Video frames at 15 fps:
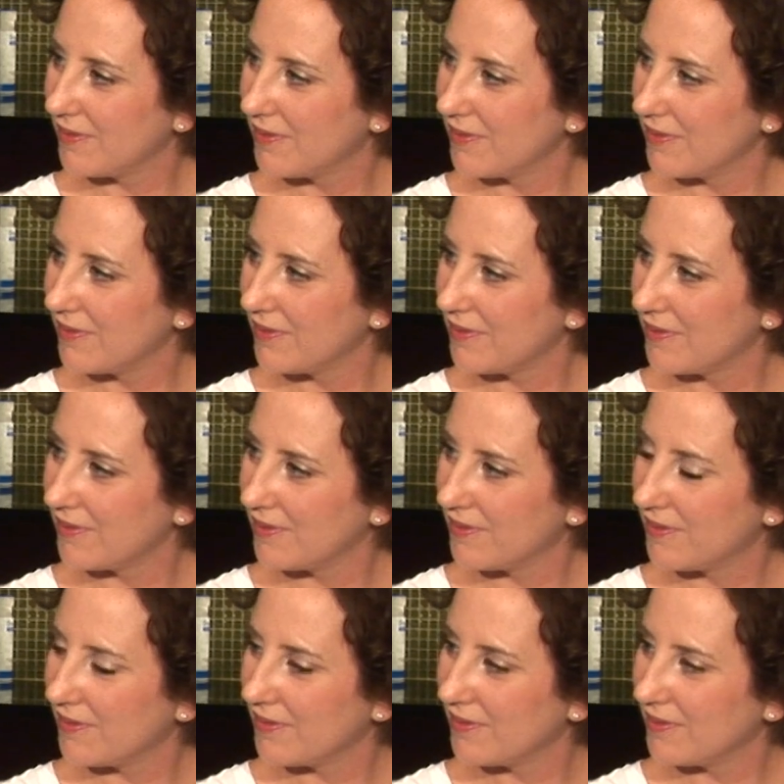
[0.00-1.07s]

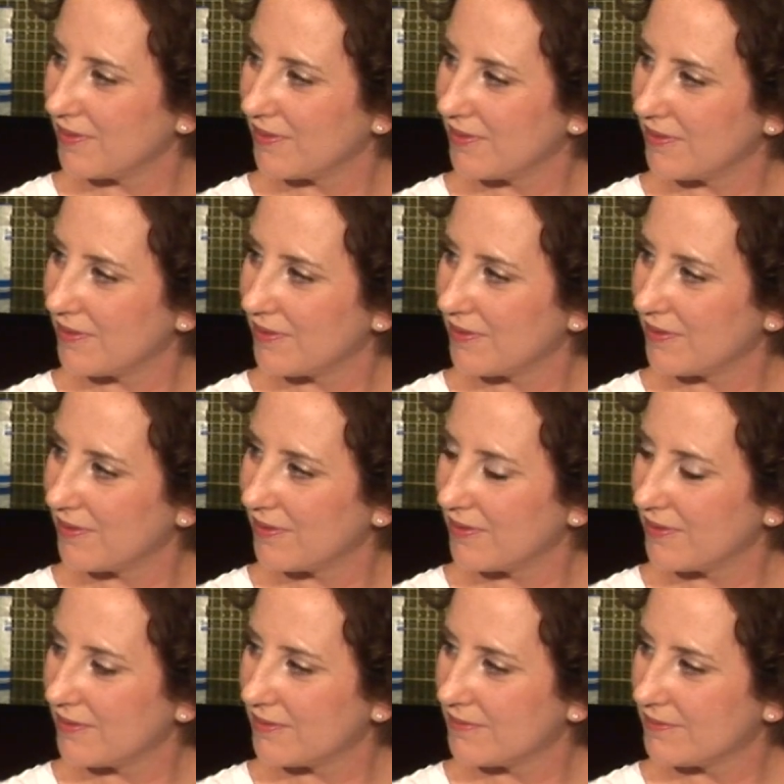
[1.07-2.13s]

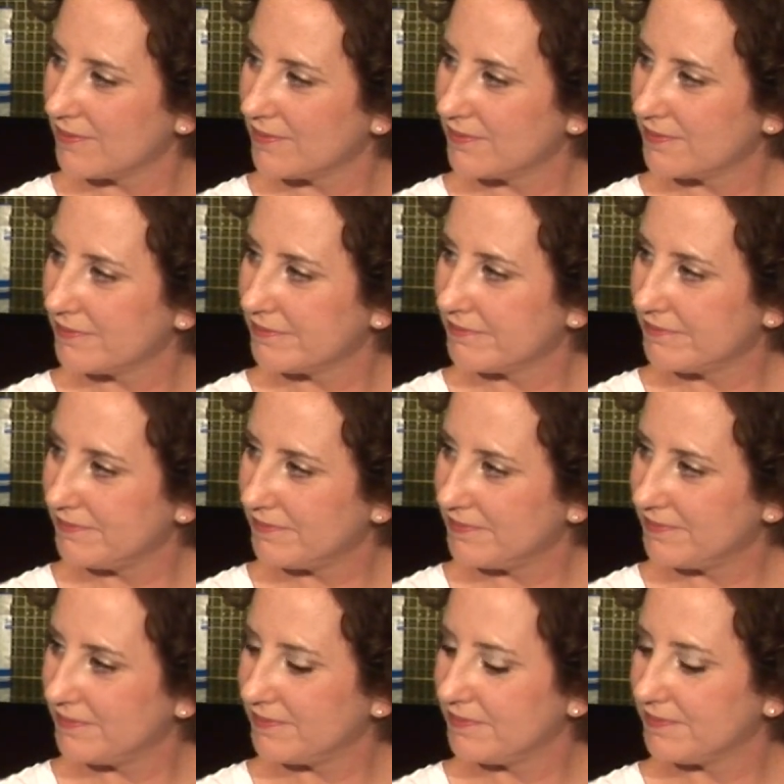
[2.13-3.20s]

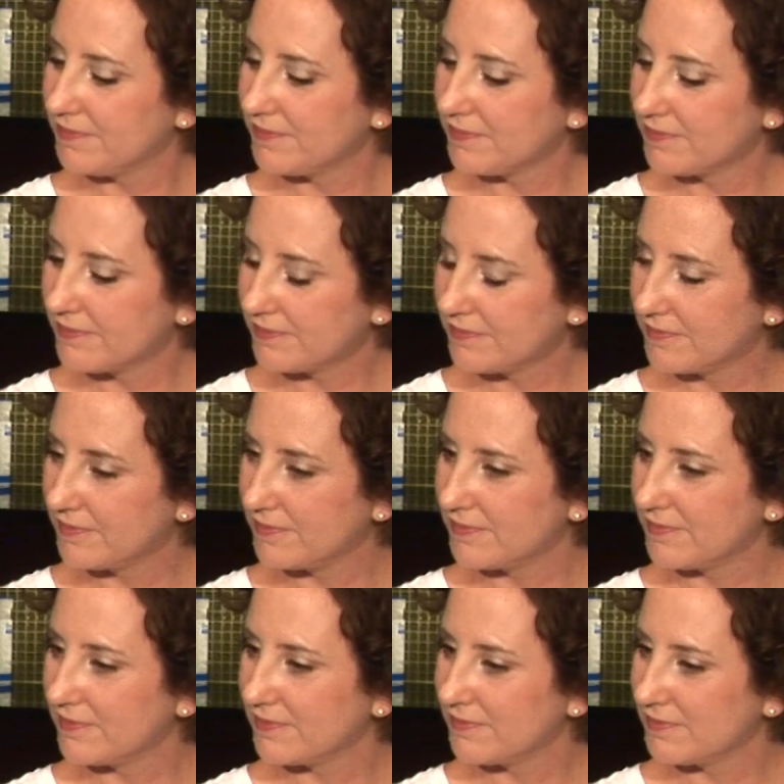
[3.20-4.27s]

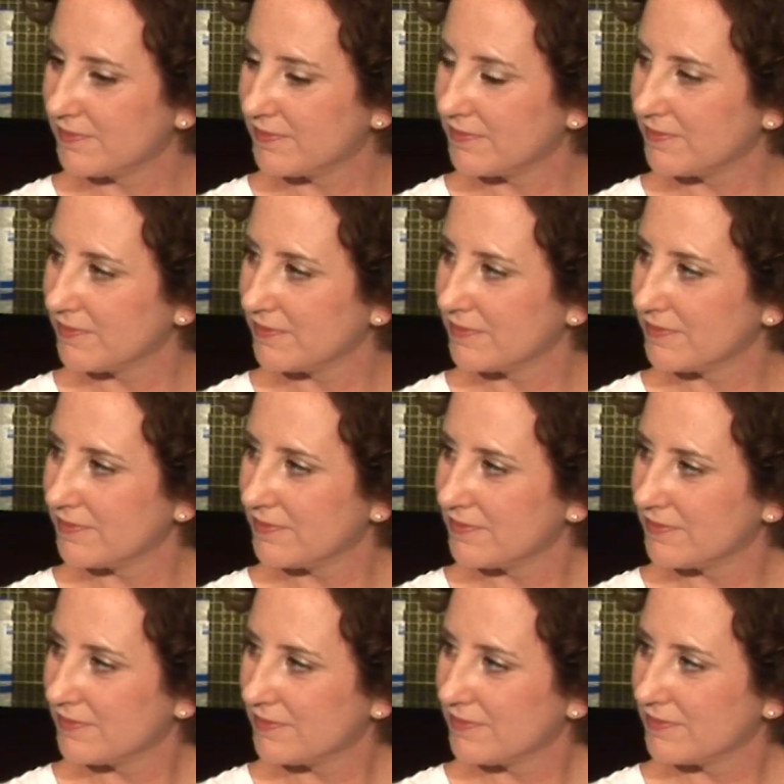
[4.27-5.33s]

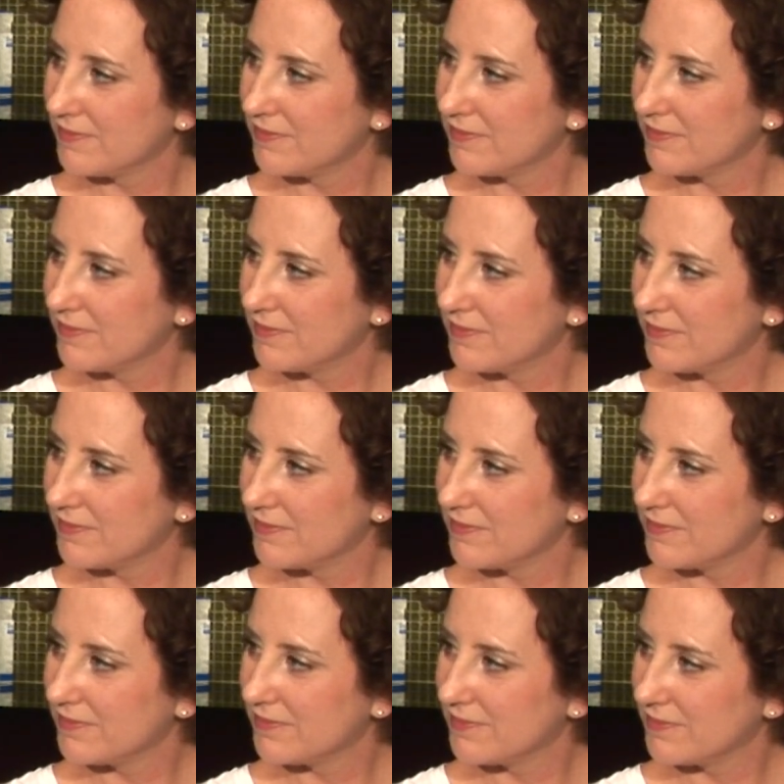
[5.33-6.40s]

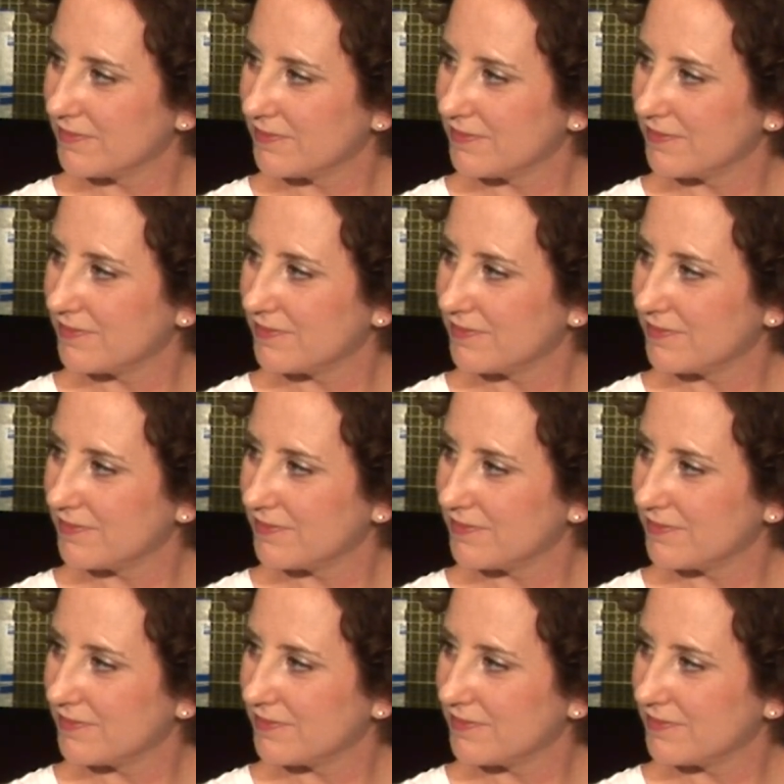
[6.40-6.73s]
This person isn't speaking.